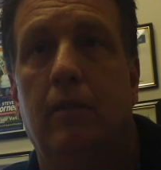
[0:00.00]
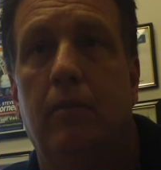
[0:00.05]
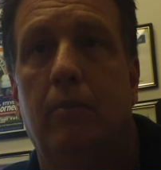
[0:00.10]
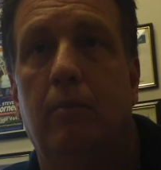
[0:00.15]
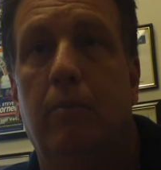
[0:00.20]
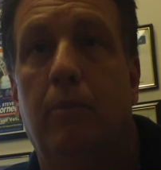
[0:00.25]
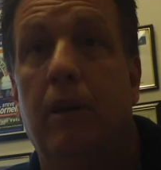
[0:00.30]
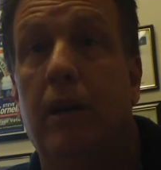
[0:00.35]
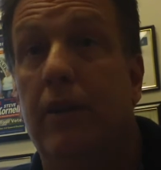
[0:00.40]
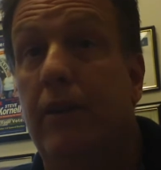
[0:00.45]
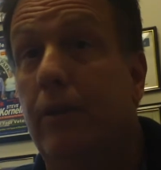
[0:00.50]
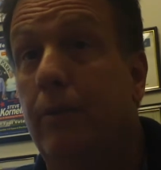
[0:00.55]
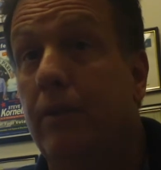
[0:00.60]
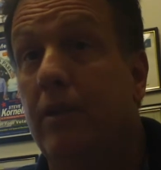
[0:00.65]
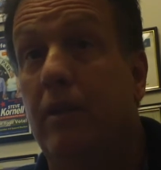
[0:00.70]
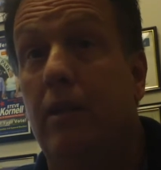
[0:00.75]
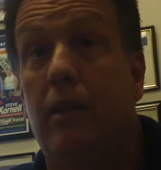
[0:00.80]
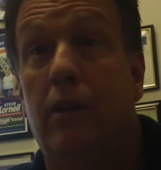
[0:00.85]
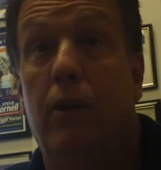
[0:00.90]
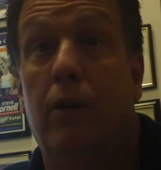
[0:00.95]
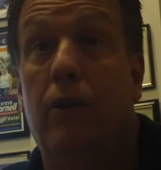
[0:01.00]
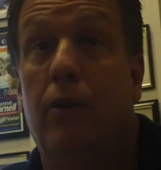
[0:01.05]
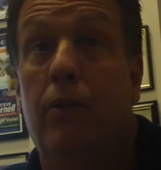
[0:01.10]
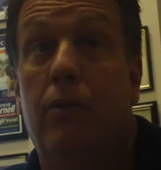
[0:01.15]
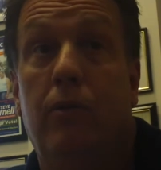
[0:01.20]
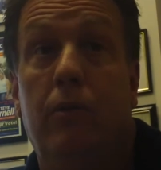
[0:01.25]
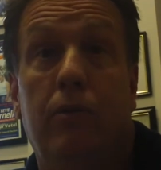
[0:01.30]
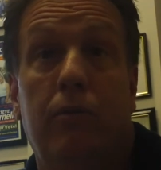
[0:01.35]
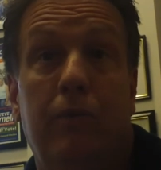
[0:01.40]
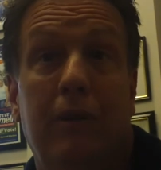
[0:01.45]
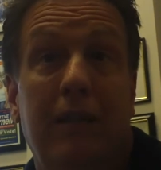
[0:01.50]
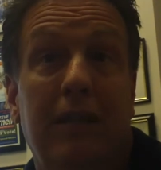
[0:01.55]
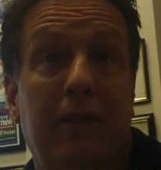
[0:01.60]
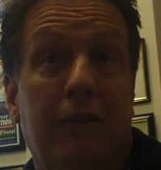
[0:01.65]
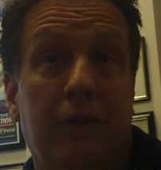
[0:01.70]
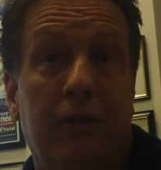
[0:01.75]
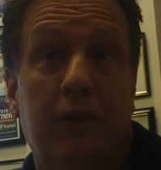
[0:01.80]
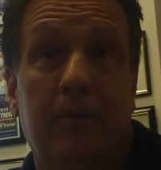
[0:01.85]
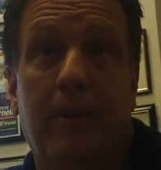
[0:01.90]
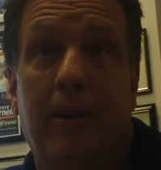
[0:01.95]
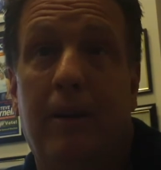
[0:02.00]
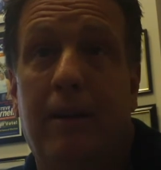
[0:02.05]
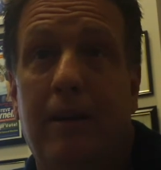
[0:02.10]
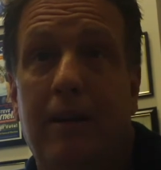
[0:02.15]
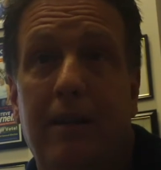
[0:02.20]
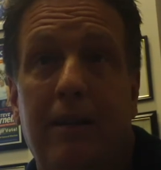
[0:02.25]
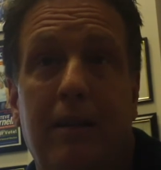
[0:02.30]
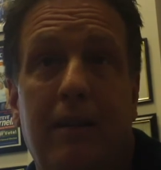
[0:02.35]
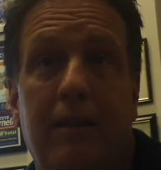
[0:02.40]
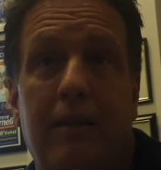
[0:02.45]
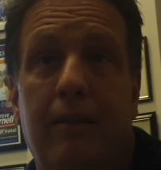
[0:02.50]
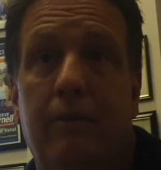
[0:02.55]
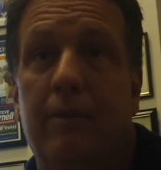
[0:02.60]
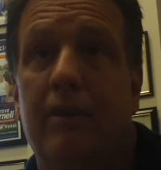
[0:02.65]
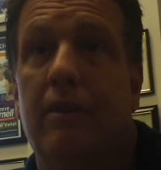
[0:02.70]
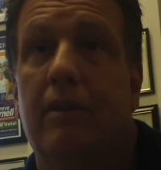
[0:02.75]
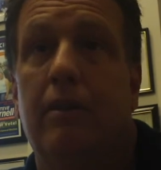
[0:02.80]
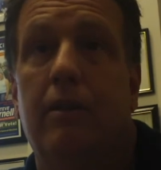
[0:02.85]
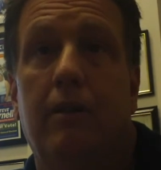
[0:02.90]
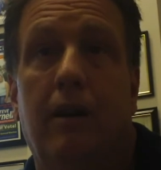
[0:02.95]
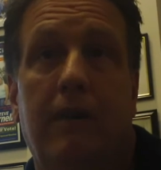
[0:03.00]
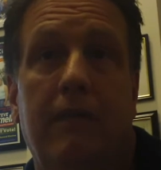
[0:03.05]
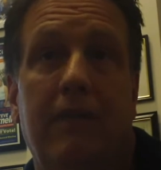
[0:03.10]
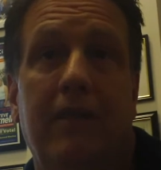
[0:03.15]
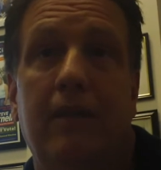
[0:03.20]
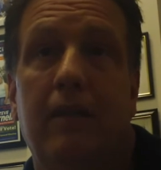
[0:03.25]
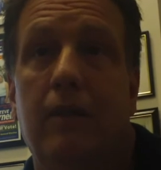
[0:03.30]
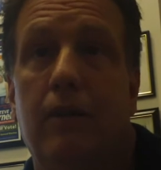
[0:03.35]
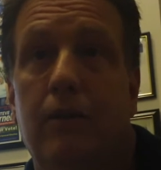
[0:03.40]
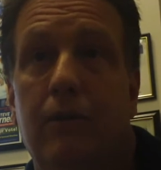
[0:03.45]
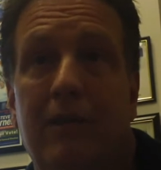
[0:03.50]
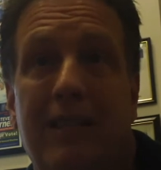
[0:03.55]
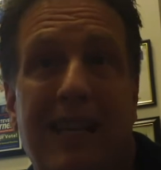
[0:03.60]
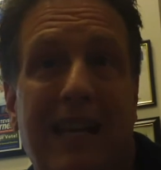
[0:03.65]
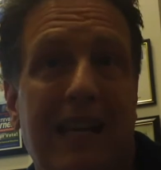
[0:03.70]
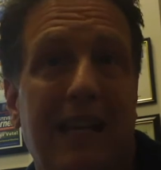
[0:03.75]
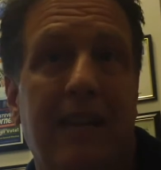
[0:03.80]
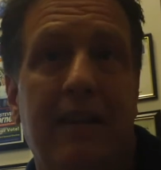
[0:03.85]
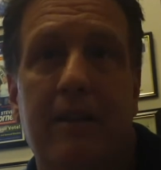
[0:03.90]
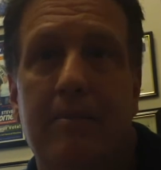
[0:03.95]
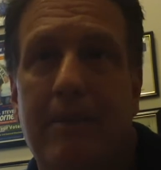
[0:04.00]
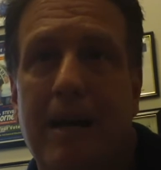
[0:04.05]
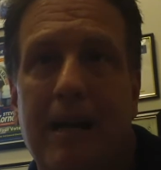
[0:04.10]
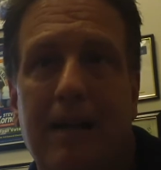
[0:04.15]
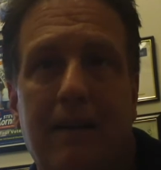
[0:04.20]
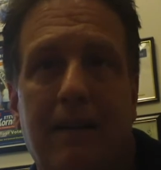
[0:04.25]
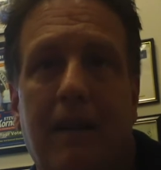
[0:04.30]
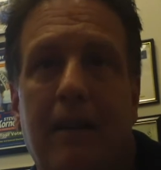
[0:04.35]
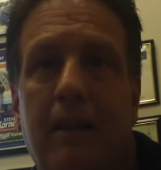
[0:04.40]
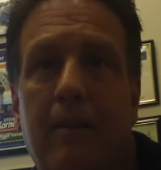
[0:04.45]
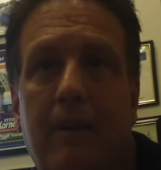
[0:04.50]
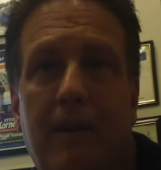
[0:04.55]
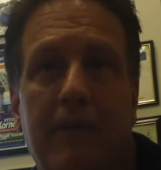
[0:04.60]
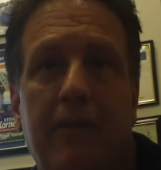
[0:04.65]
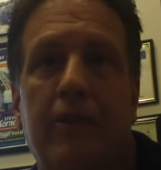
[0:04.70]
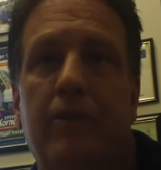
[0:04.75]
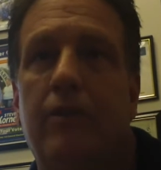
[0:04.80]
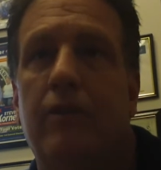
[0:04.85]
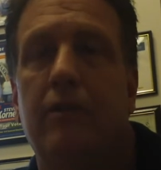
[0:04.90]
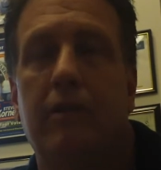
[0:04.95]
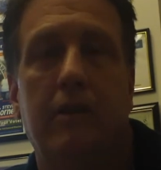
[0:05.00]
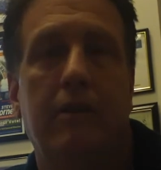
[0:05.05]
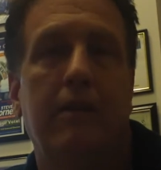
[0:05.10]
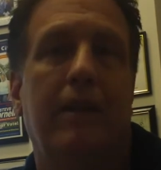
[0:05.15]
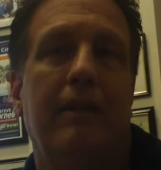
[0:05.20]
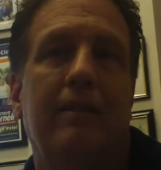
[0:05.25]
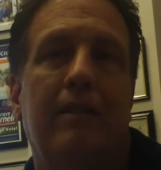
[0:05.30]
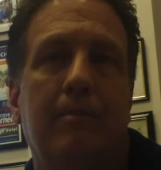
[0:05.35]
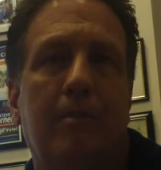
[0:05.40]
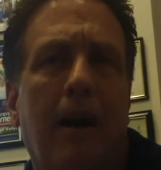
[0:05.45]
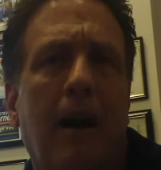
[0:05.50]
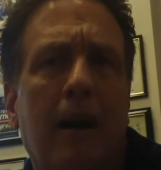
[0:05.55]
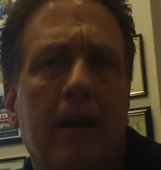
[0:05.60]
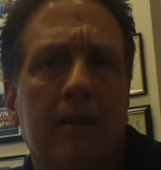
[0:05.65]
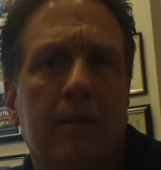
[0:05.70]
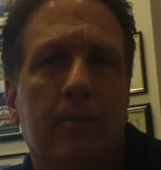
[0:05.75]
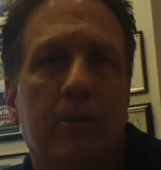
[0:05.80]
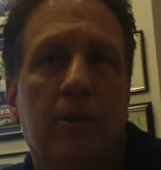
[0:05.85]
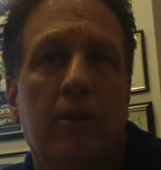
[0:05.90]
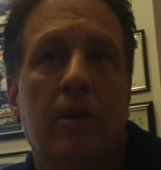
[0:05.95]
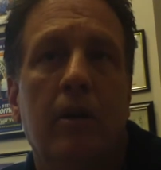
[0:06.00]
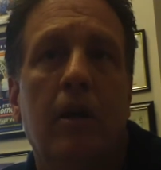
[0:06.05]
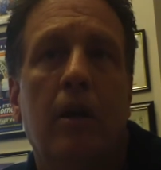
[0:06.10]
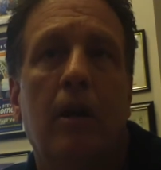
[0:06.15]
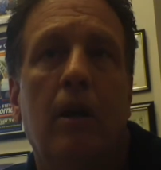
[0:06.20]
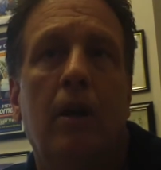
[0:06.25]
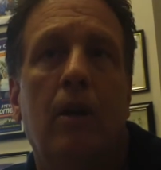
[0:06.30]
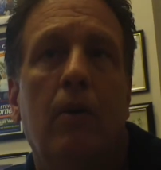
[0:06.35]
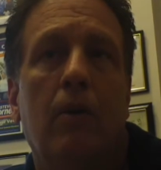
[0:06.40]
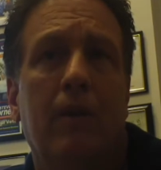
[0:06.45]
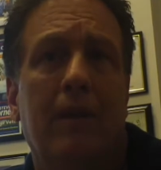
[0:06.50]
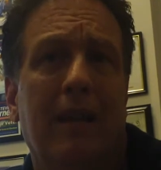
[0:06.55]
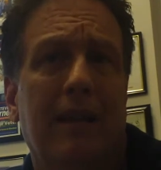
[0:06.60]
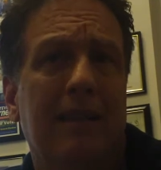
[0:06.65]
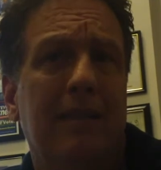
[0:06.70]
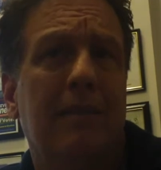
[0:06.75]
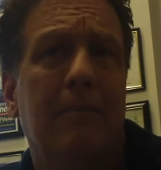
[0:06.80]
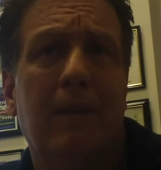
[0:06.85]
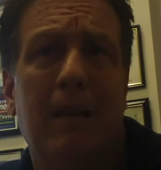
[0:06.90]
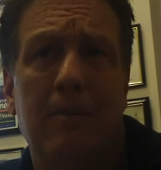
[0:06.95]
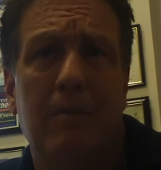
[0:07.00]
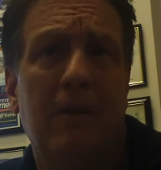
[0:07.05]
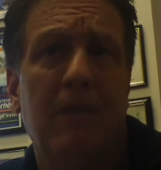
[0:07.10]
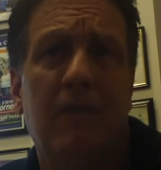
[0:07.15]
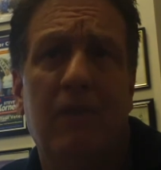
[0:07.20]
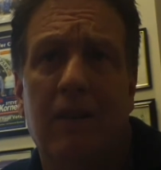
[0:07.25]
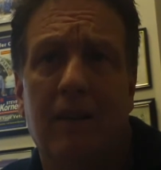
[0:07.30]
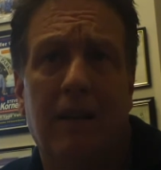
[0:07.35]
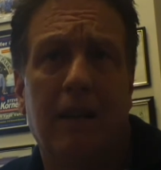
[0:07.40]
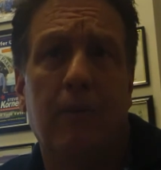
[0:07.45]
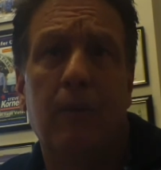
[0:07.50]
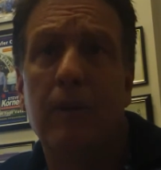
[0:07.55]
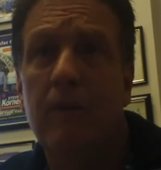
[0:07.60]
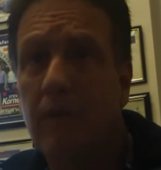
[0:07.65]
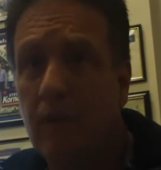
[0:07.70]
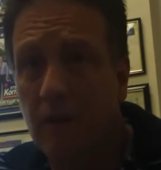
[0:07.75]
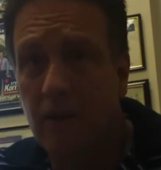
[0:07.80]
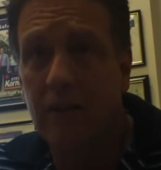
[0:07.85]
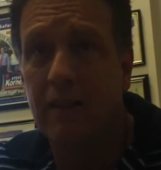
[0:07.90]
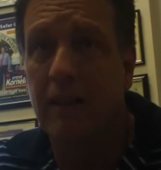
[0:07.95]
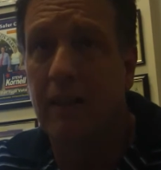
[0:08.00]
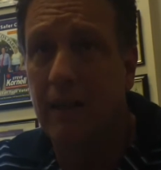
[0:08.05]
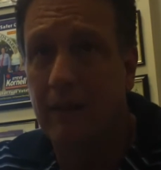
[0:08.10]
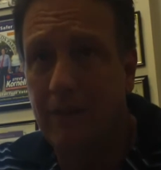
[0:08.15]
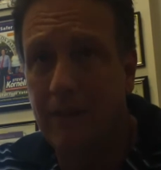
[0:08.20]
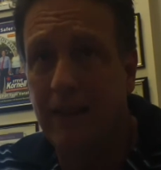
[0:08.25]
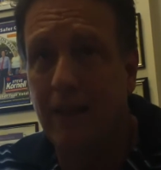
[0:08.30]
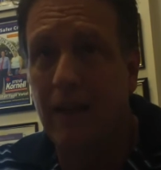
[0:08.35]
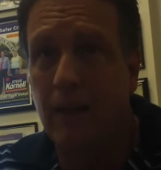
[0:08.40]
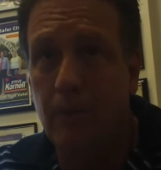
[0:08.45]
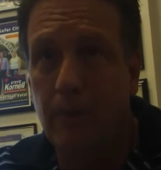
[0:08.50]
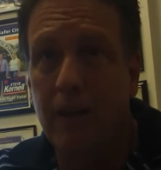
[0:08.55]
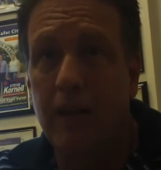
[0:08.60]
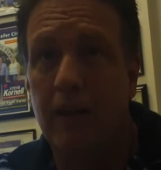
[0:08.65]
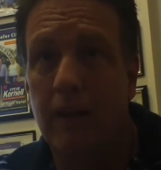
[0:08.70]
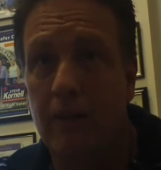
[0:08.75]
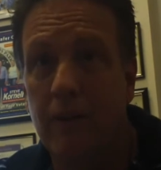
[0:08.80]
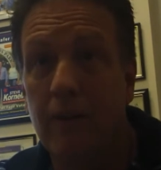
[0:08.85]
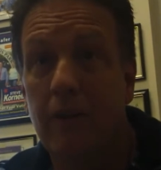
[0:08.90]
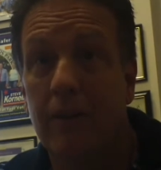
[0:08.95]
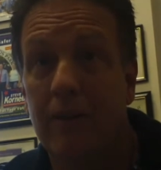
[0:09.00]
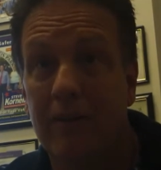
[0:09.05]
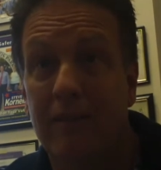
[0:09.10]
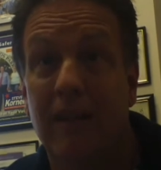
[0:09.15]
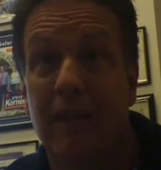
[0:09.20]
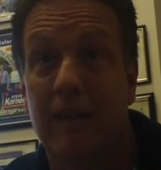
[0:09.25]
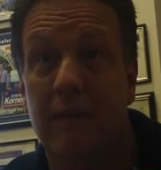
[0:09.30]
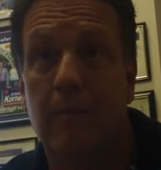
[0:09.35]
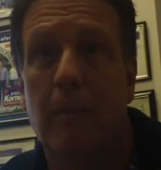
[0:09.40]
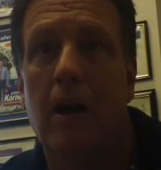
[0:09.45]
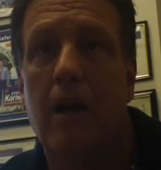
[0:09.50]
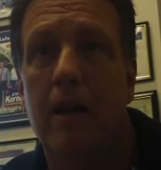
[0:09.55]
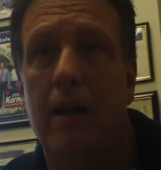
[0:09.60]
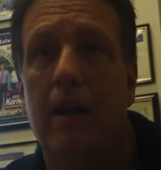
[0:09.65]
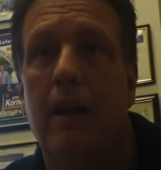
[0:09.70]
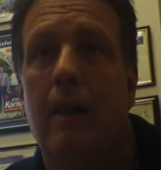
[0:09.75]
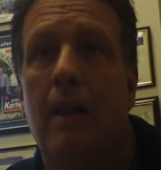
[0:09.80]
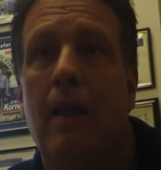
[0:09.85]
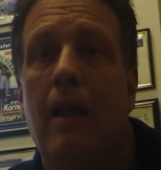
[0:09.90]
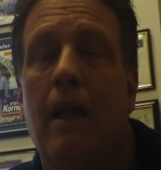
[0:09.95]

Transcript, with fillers: But there was no research behind it. There was no, I've seen no data that backs that up. I've just heard, No, that's impossible. Well, that doesn't make me feel like we've looked at everything we could do to save money.